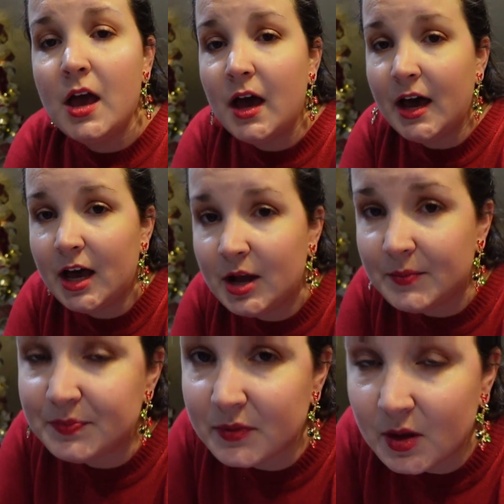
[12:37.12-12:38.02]

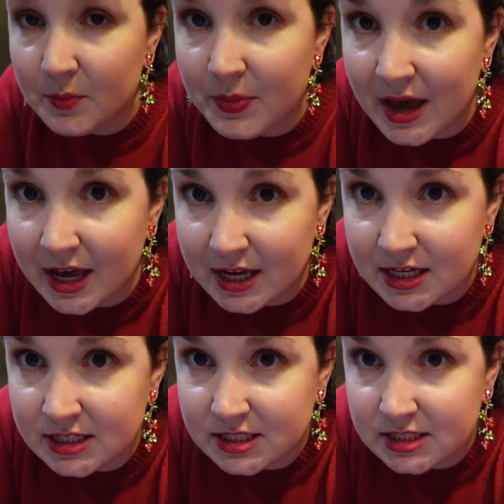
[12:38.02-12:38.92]

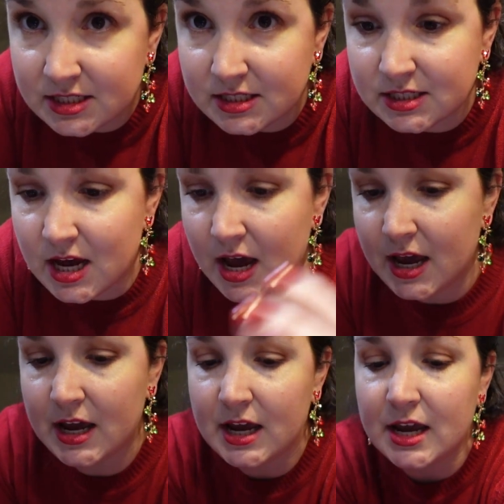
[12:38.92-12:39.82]
But
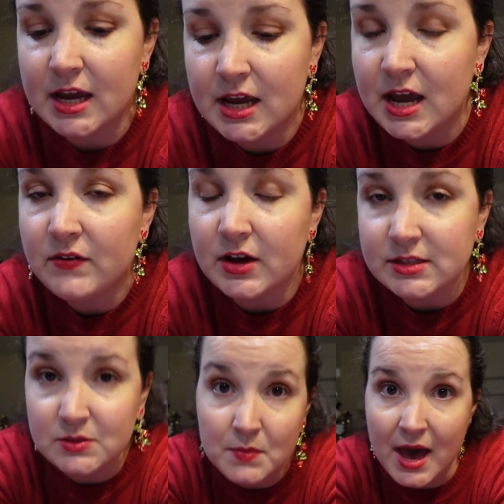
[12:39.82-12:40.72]
I have
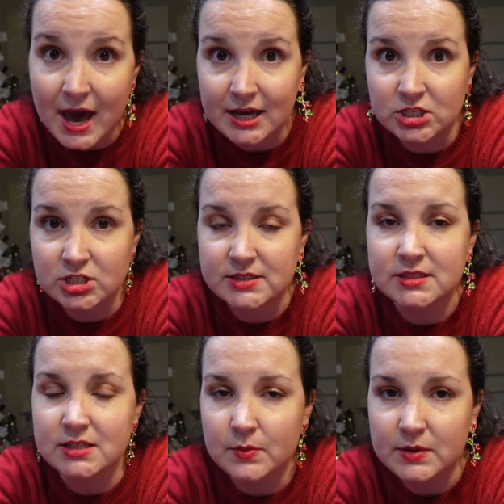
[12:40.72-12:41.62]
gotten some packages,
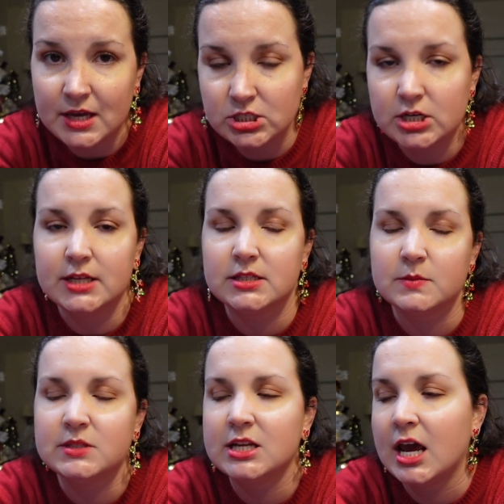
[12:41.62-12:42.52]
some yesterday and
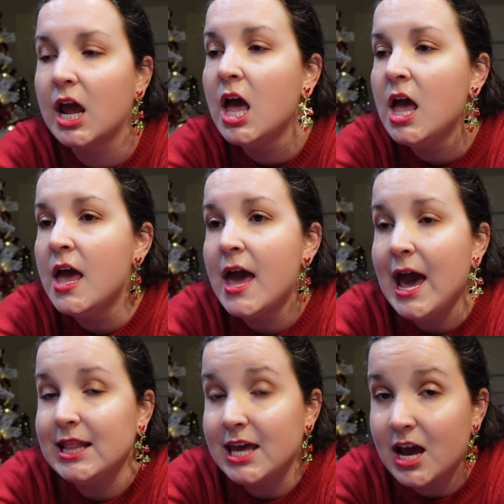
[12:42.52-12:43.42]
some today,
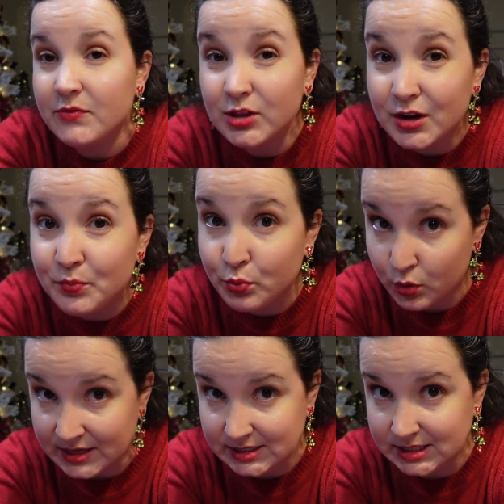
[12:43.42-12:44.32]
and they have a lot of
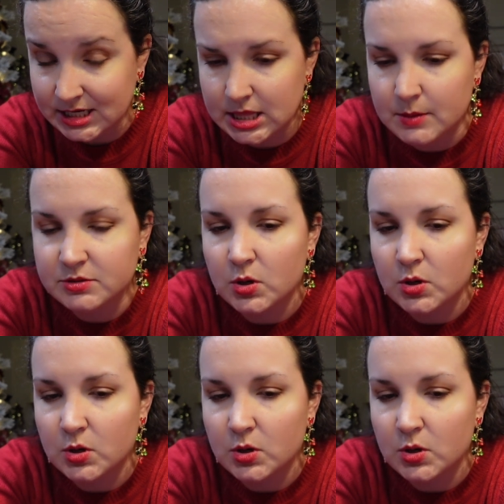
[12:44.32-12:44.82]
presents in them.